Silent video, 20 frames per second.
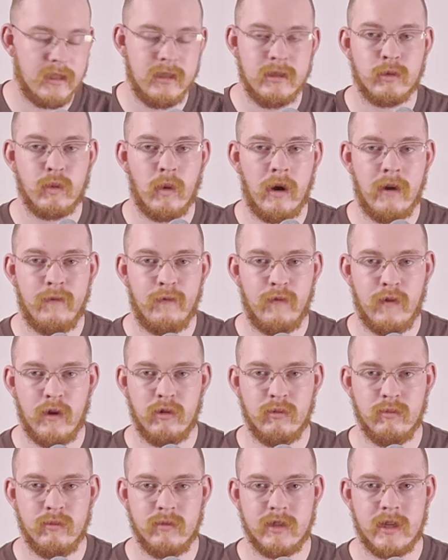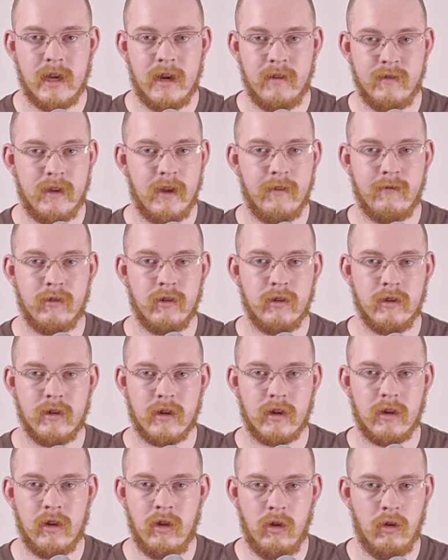is why films have different
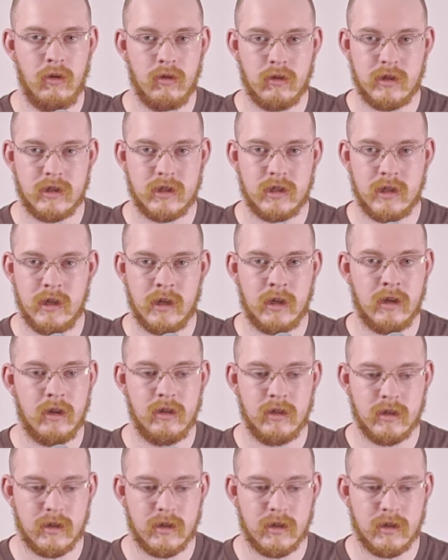looks and color